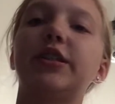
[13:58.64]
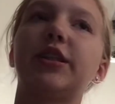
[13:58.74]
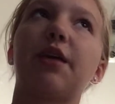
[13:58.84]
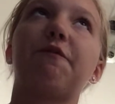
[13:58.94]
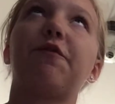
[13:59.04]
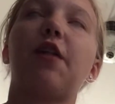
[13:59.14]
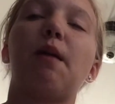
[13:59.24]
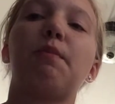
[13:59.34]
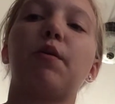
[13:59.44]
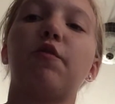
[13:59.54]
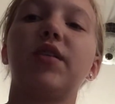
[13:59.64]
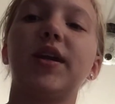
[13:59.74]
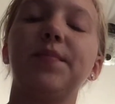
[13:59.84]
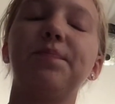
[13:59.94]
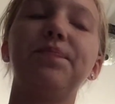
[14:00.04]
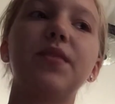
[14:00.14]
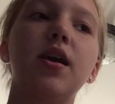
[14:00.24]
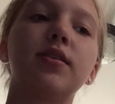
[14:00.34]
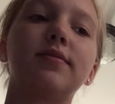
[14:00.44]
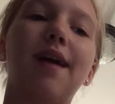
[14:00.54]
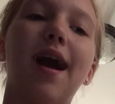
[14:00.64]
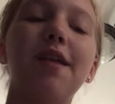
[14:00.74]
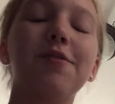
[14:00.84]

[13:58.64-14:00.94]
and just, like, flop over. So, I